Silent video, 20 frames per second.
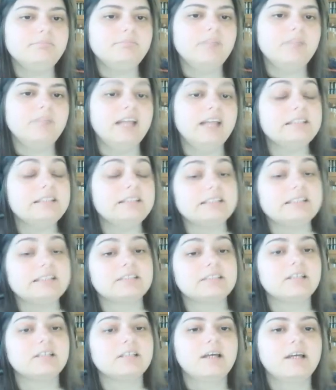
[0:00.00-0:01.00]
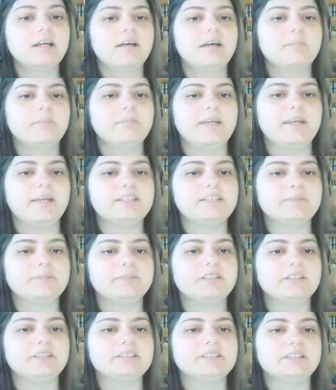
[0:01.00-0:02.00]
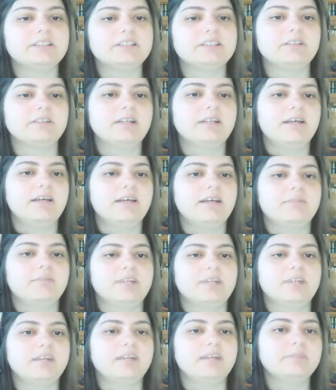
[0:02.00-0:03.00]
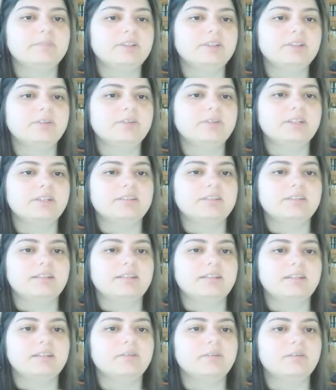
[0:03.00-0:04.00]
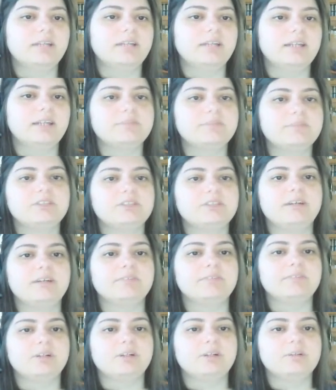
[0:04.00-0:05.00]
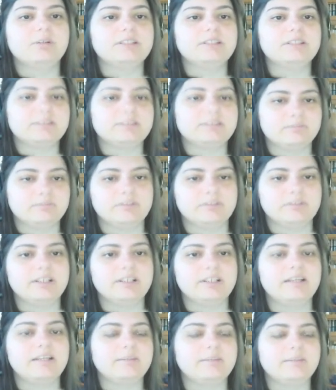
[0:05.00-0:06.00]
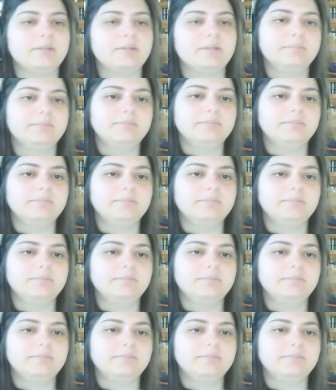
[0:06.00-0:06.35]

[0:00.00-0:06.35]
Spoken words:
At least that's my experience. So when I've been doing it, that they don't line up, so you have to always reline them up.